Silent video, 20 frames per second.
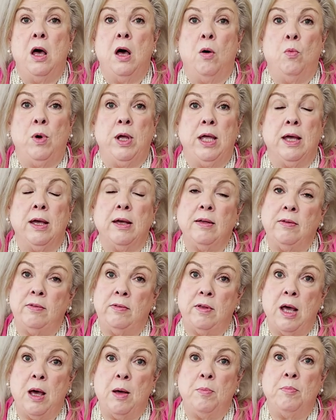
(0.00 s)
We
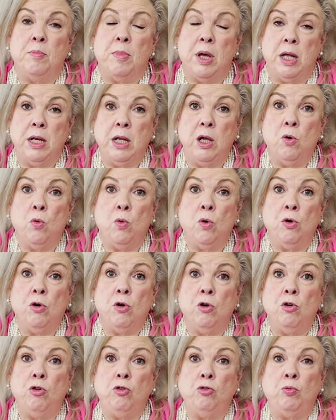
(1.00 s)
accept money
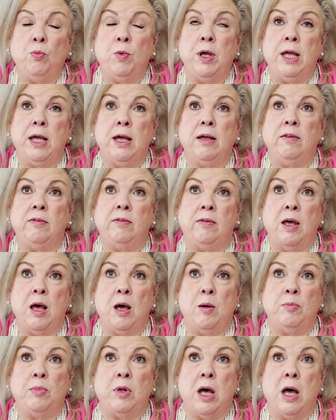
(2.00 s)
orders, we
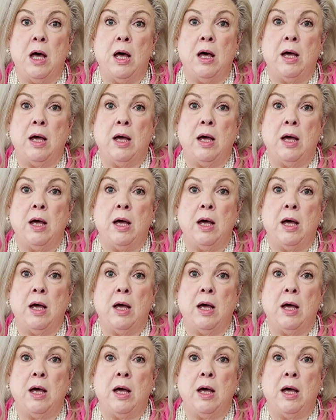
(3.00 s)
accept